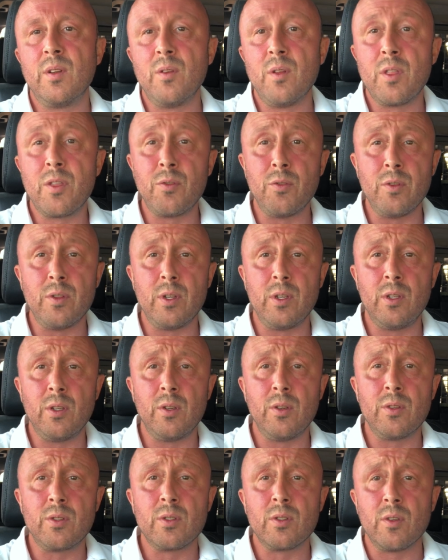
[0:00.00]
through the
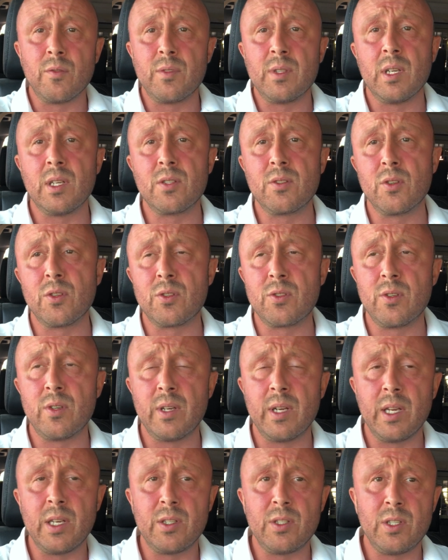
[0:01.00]
use of
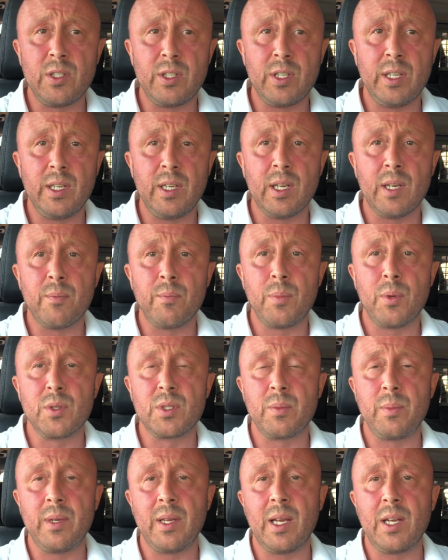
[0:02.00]
testosterone, HCG, and
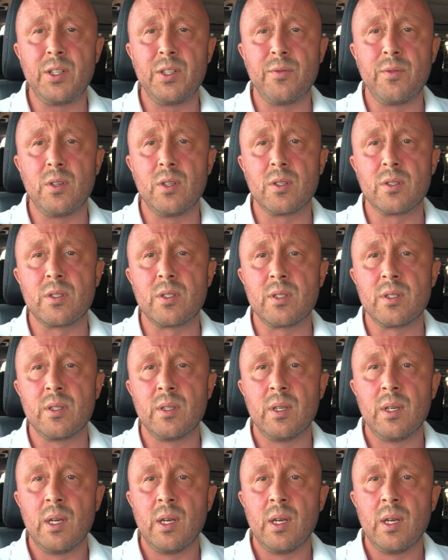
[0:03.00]
possibly adjuvants,